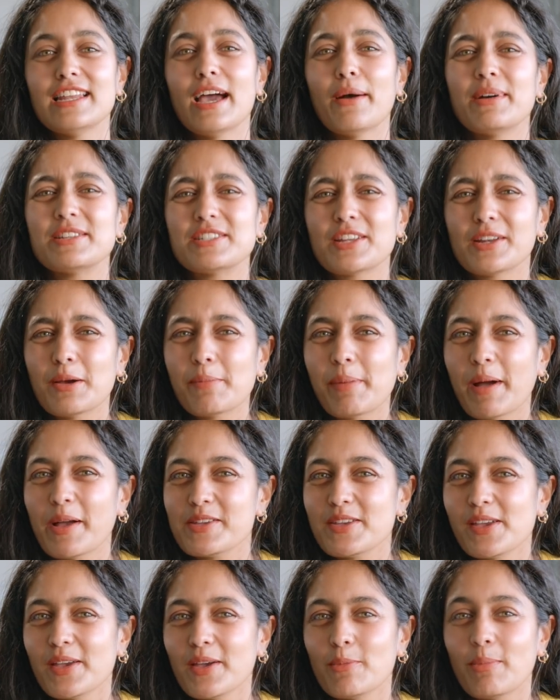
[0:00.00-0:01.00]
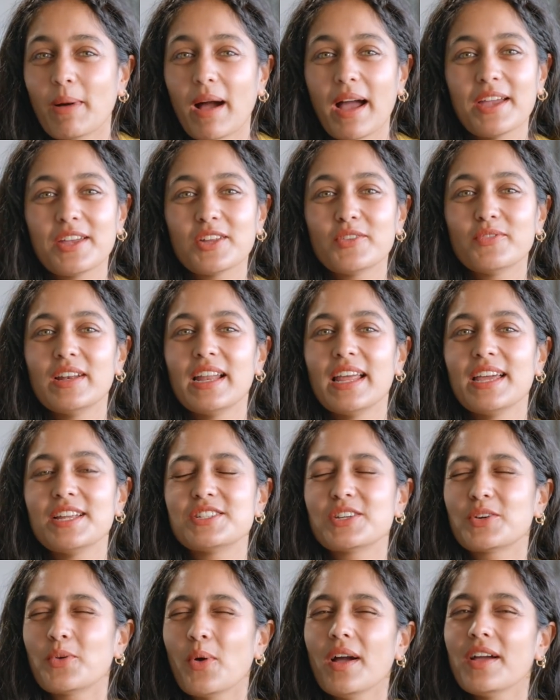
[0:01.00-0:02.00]
Now, I don't know about you, but I can relate
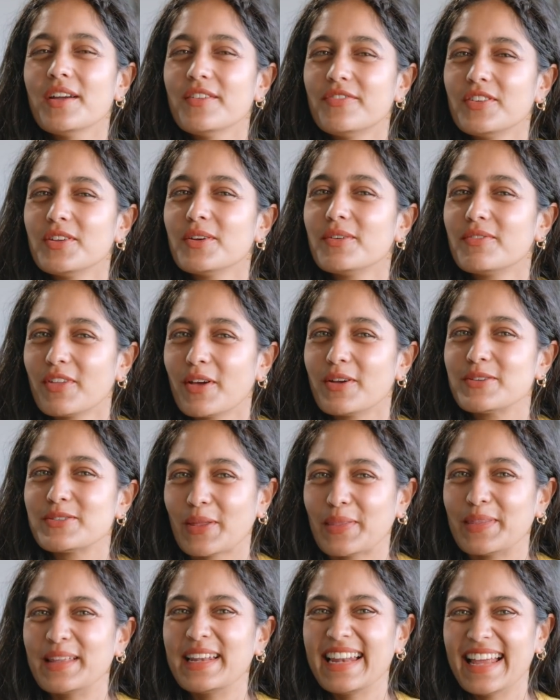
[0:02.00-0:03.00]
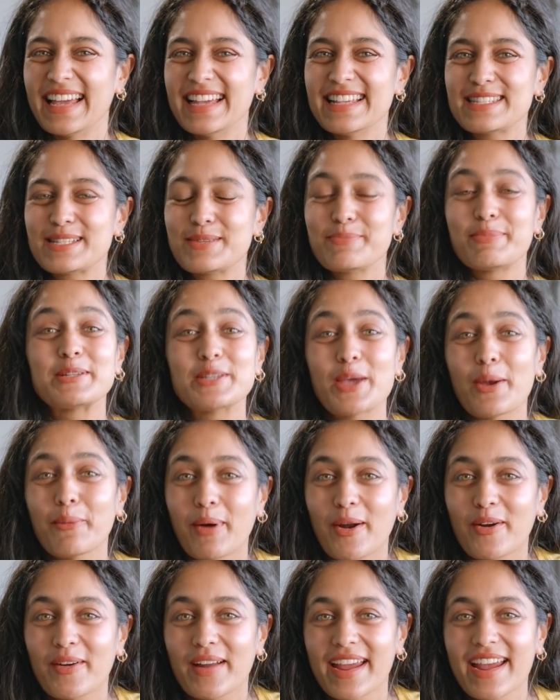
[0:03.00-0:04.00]
to quite a few of those on the list. But don't
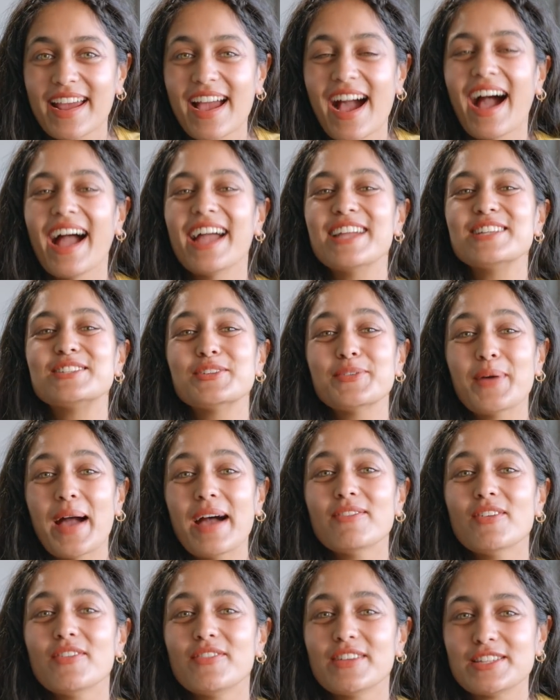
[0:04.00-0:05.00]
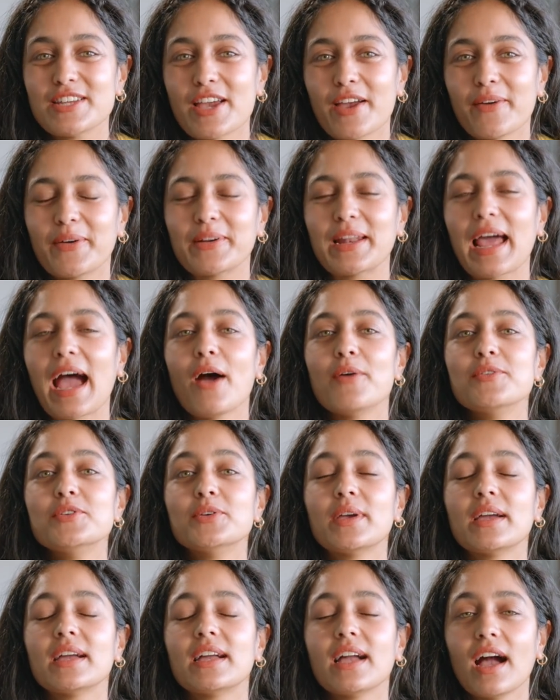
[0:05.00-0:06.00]
worry, I do have a video on how you
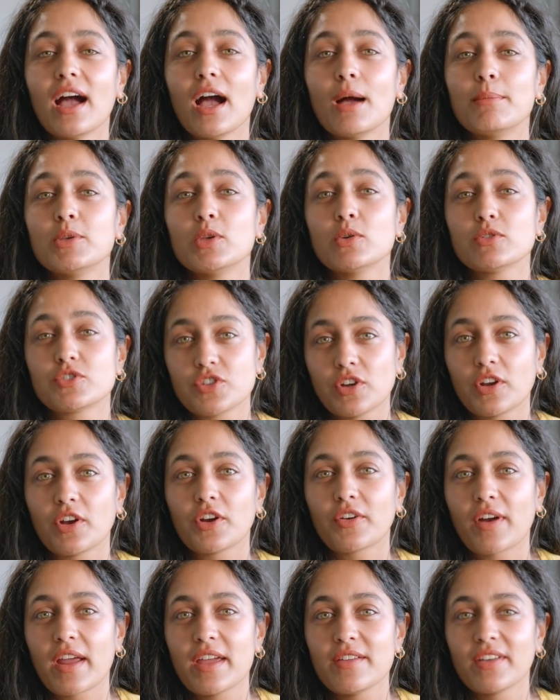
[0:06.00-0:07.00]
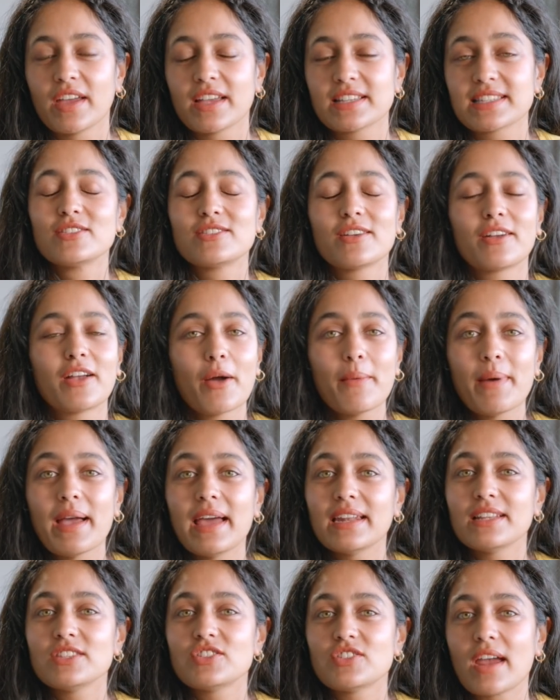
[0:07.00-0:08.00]
can curb your sugar cravings. So go
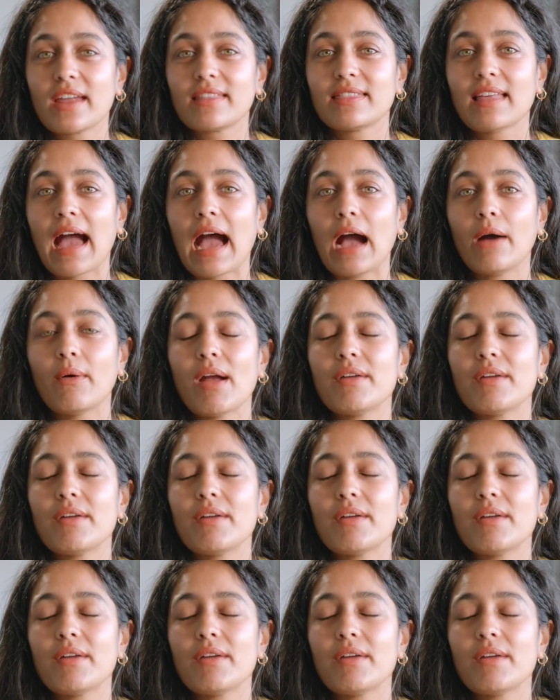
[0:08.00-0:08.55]
ahead and check that out.